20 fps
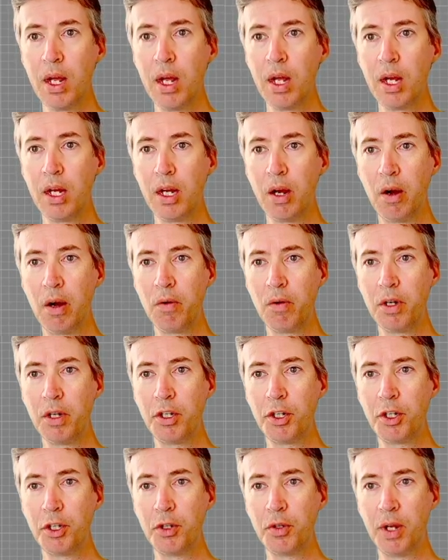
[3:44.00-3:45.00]
Now I want to
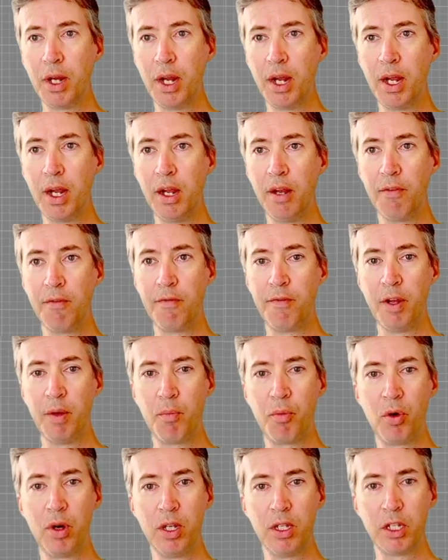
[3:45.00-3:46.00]
do a fit
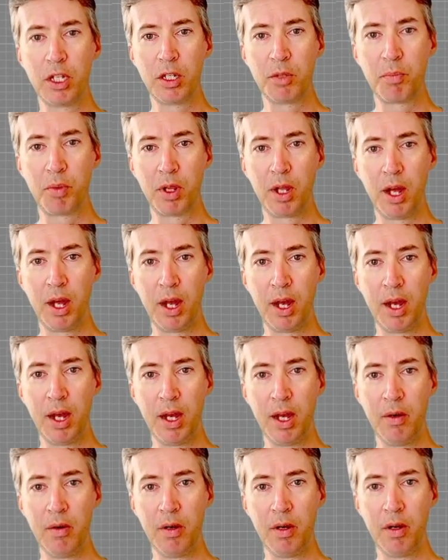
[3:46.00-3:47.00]
point
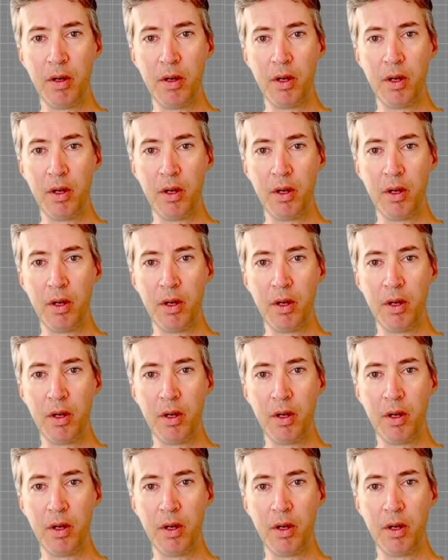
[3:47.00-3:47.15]
spline